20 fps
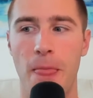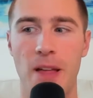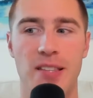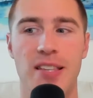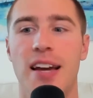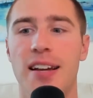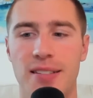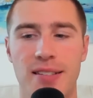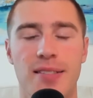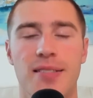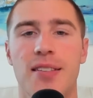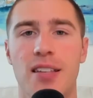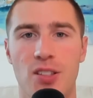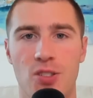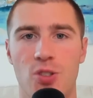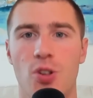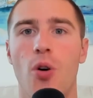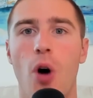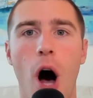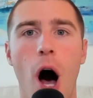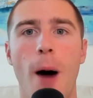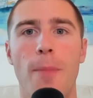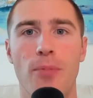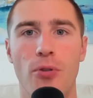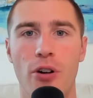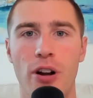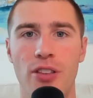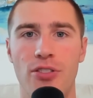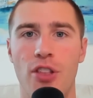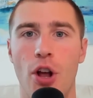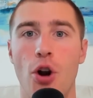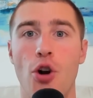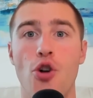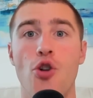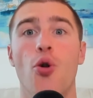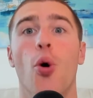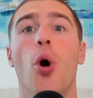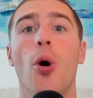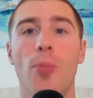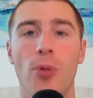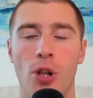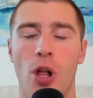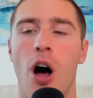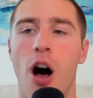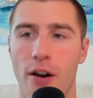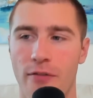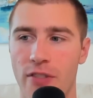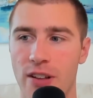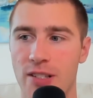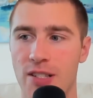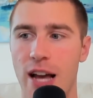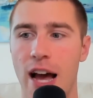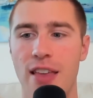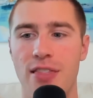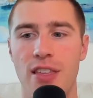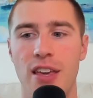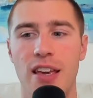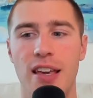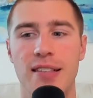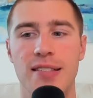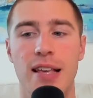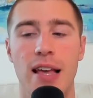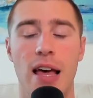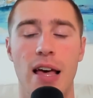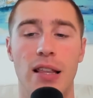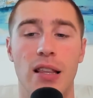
the Texans can still operate their normal offense. I think it's